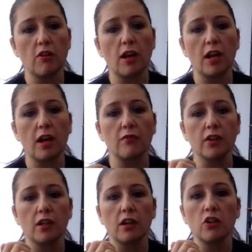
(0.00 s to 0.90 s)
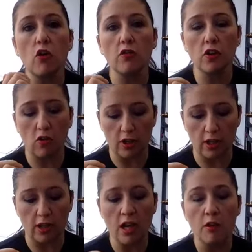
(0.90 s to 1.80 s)
here, I have an
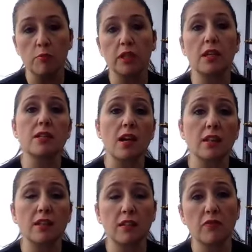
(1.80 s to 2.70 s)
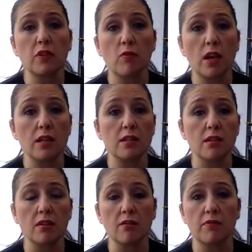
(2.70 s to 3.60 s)
overlocking, but there's other different
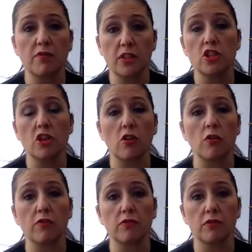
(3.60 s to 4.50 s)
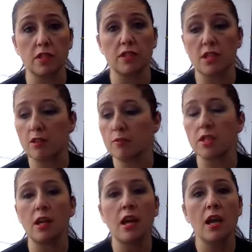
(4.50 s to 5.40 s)
ways of finishing off the
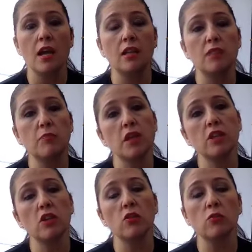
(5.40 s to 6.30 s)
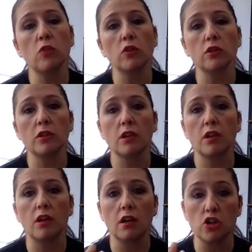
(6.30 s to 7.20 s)
seams. And depending on what
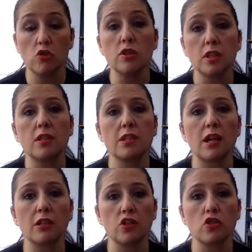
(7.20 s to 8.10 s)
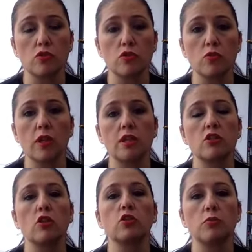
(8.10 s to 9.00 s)
you as a designer choose, whether
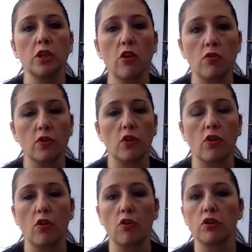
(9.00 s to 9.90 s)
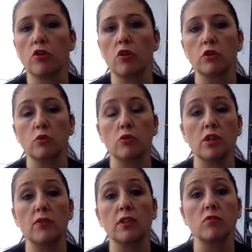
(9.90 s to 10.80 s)
it's going to be an overlock or you're going to
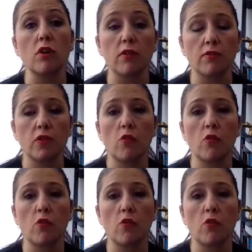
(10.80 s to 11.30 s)
leave it rough,